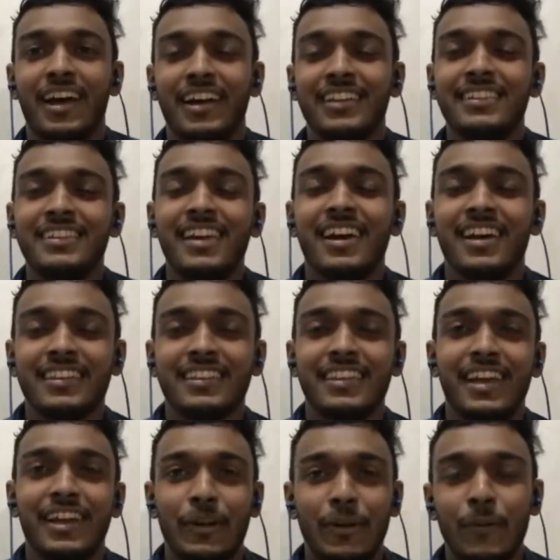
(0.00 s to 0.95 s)
yeah,
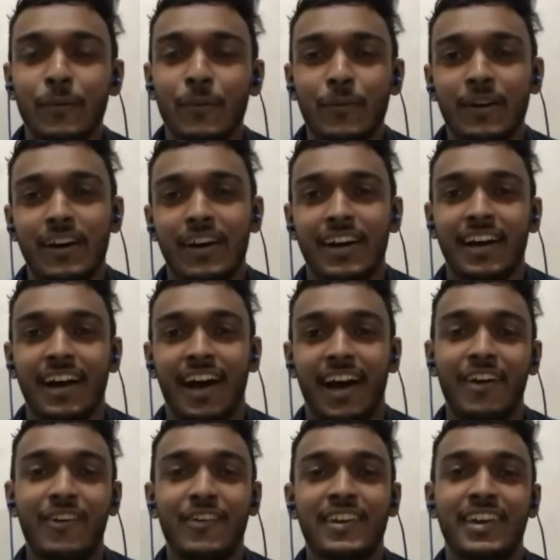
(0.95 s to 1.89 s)
they know,
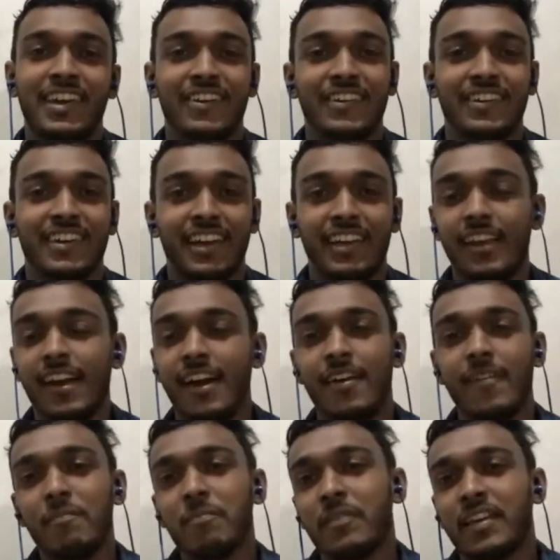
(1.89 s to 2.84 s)
okay, yeah,
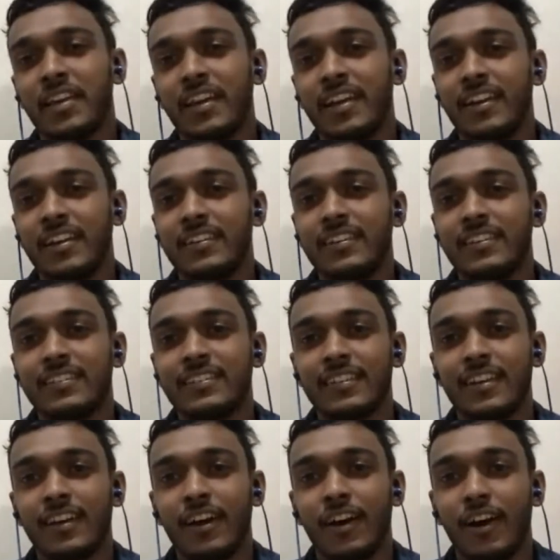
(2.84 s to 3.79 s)
it is
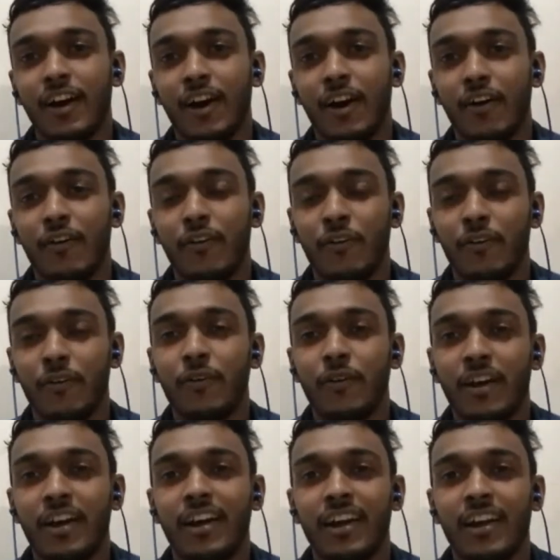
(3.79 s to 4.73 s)

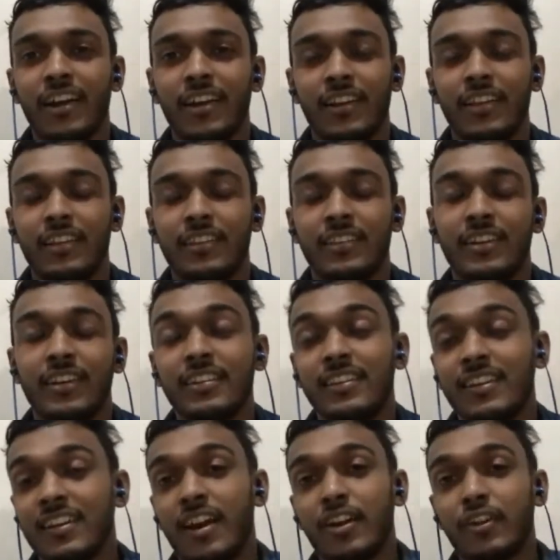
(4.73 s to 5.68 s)

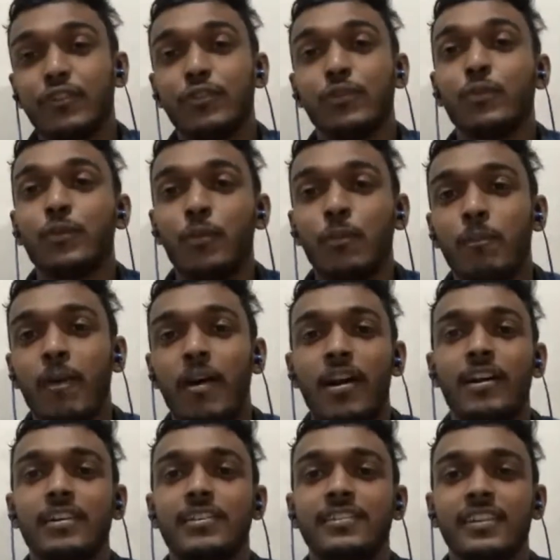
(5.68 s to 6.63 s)
there are two
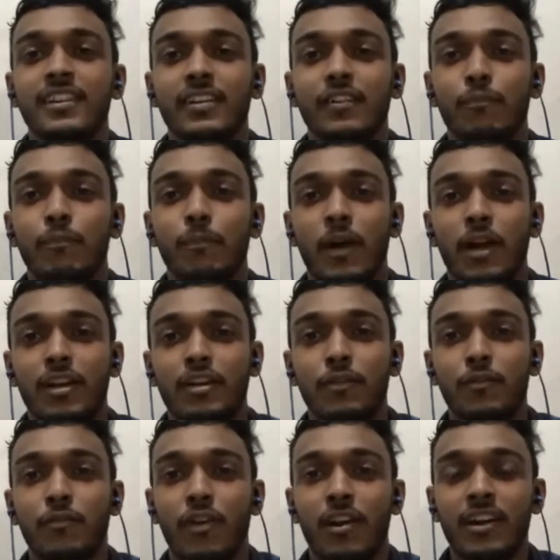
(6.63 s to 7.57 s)
parts in part
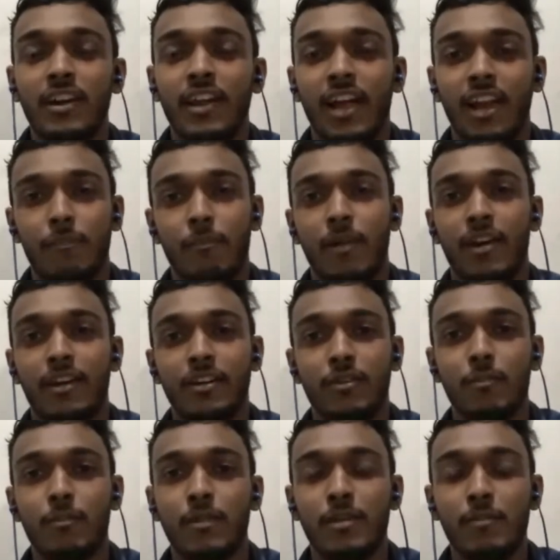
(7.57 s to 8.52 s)
one and part
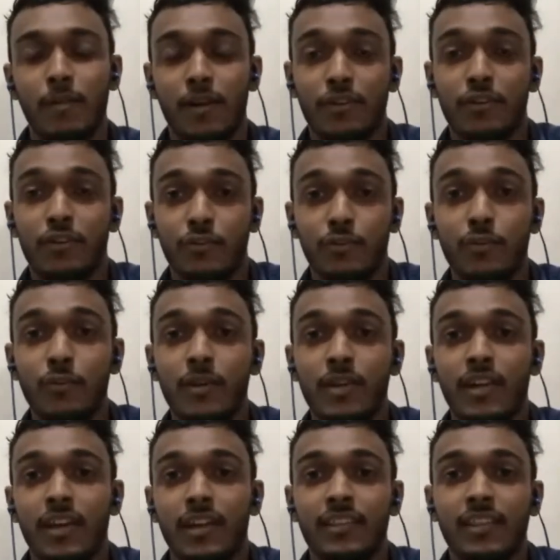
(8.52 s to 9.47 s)
B, part two.
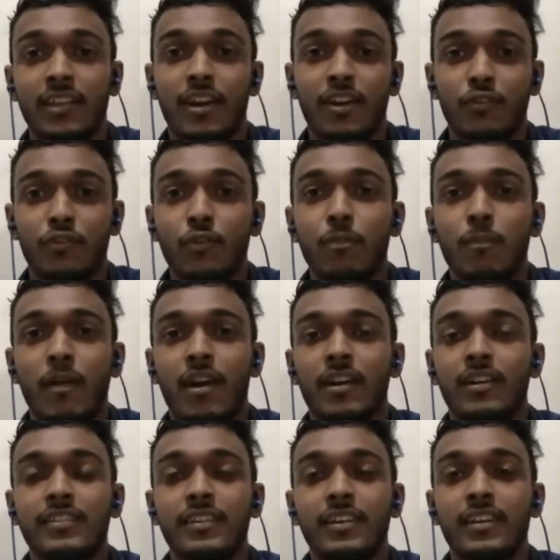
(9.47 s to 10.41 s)
There are two
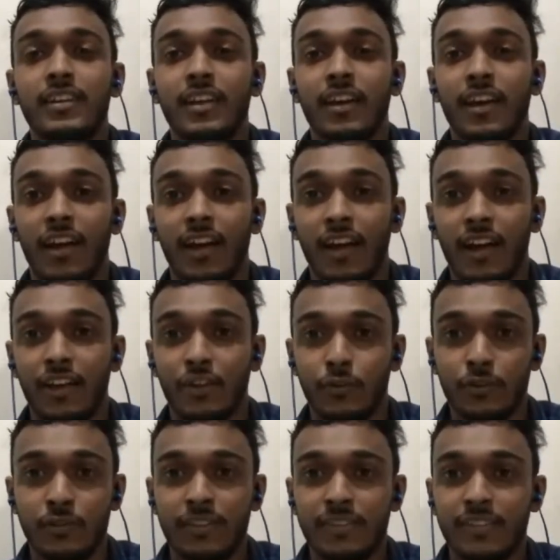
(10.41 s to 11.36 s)
parts in
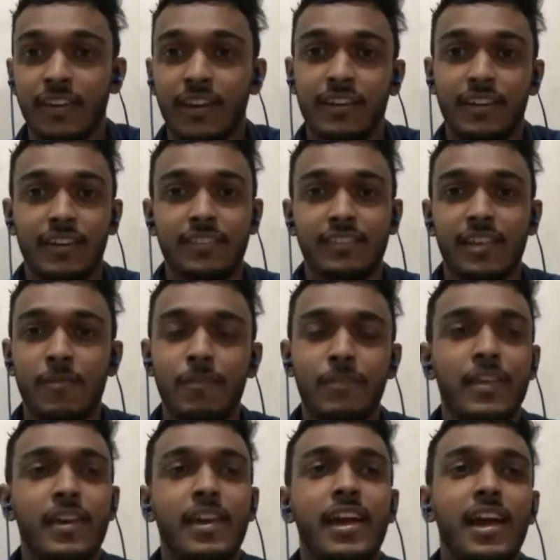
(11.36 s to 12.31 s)
UGC net exam,
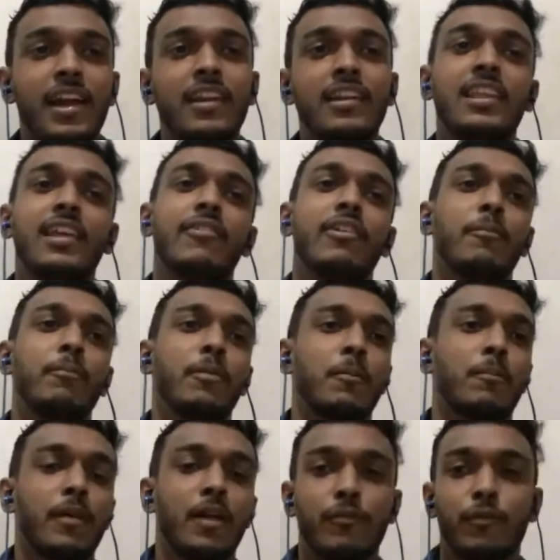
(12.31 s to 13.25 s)
and they will
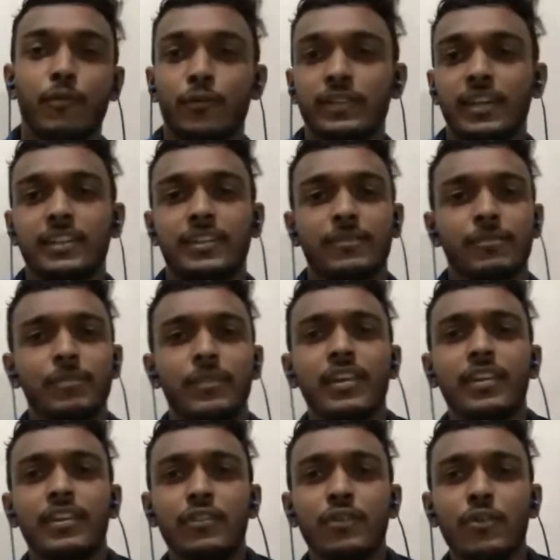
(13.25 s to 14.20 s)
prepare for that.
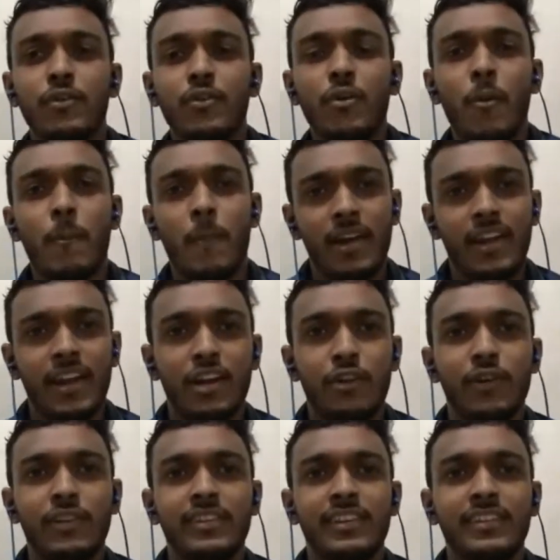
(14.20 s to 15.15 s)
So my
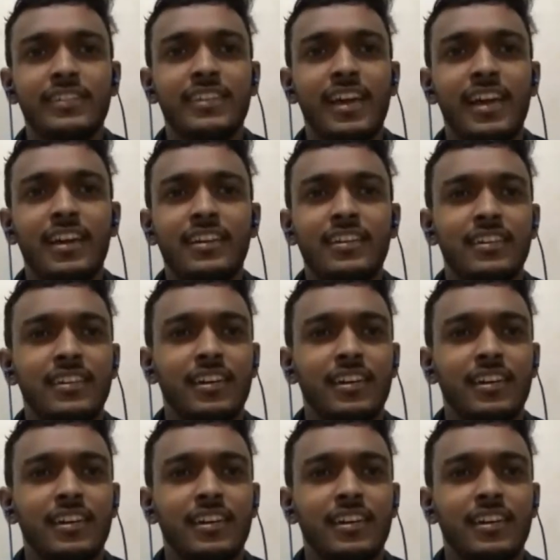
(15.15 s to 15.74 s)
advice is that